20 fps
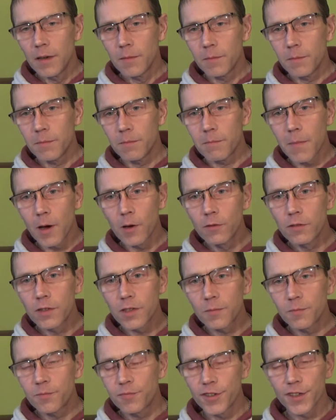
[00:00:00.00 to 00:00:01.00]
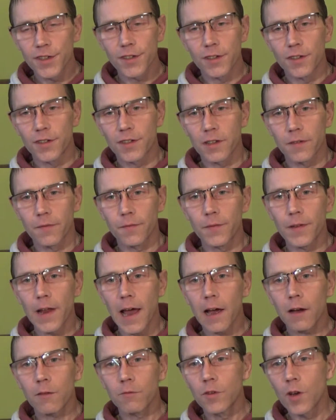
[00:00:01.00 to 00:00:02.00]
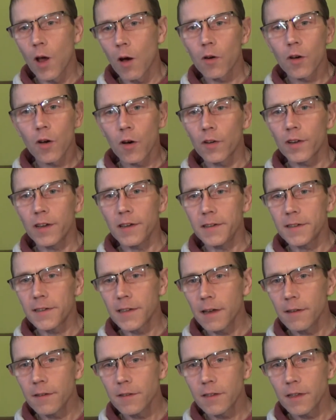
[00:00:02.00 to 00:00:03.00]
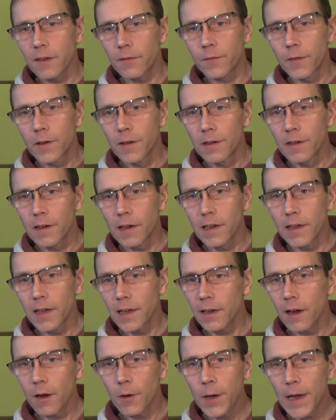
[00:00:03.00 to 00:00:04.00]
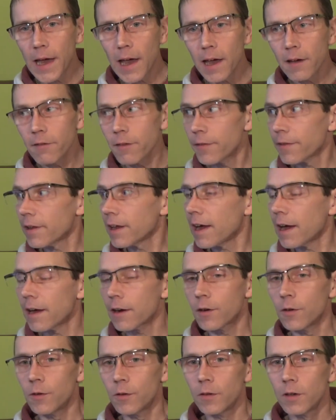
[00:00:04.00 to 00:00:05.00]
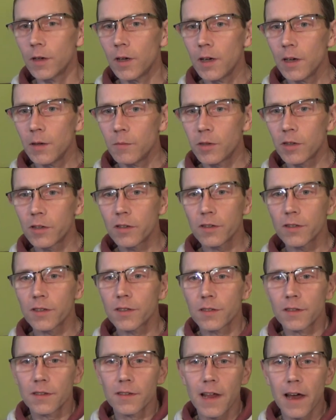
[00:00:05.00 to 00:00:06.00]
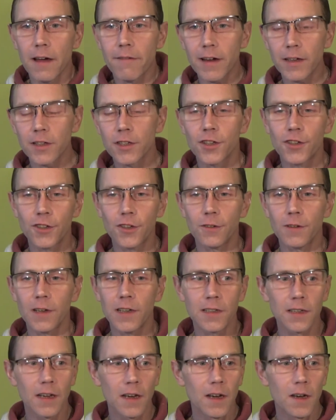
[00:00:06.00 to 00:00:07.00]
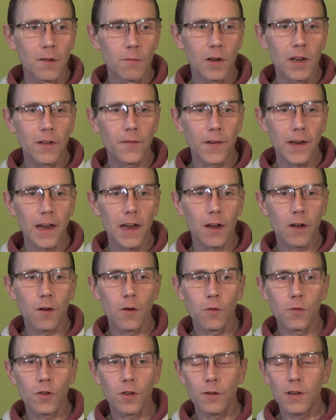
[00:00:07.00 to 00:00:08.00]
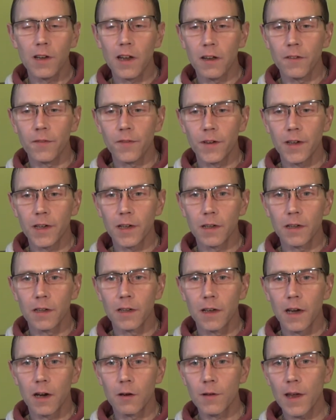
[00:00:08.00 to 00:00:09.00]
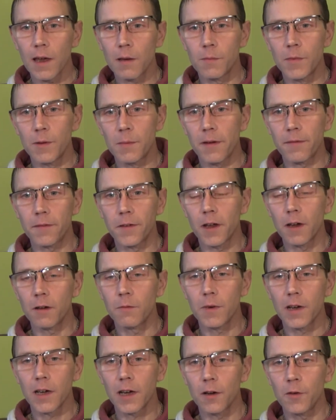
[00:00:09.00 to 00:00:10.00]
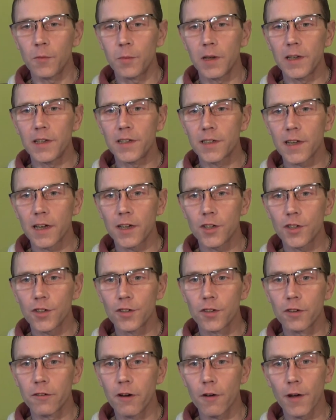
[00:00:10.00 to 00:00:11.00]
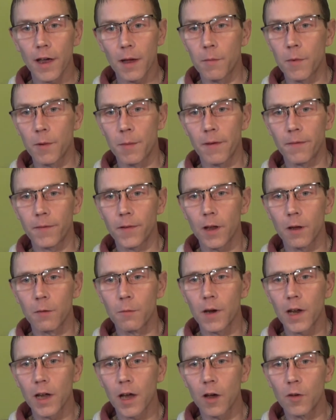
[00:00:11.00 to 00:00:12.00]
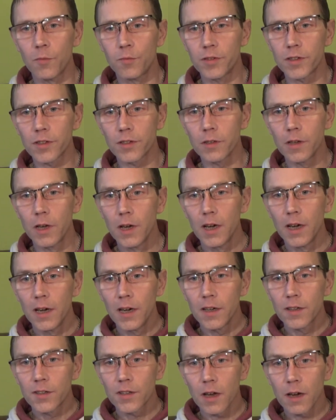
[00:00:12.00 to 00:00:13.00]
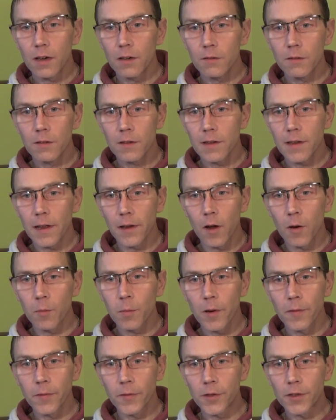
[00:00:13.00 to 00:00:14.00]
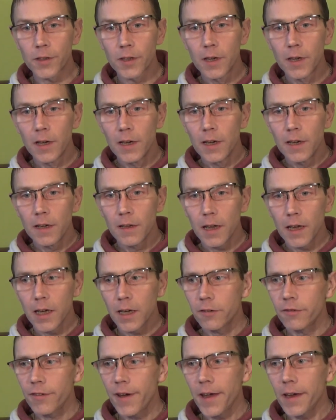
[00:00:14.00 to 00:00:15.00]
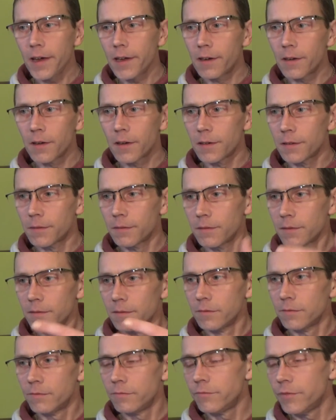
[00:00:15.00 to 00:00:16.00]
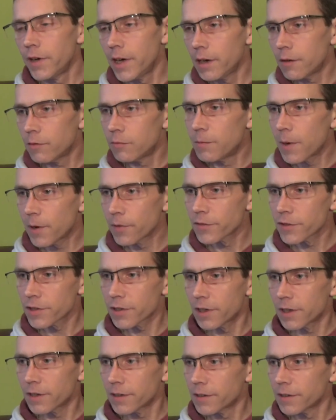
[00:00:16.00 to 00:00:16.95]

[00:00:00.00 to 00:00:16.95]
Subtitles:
most prisoners have now not got an incentive and they don't care if they get caught, because their attitude is, well, if I get caught doing anything, I'll get my methadone when I go police station, or I'll get my methadone when I go prison. So they're not bothered. They created a real monster.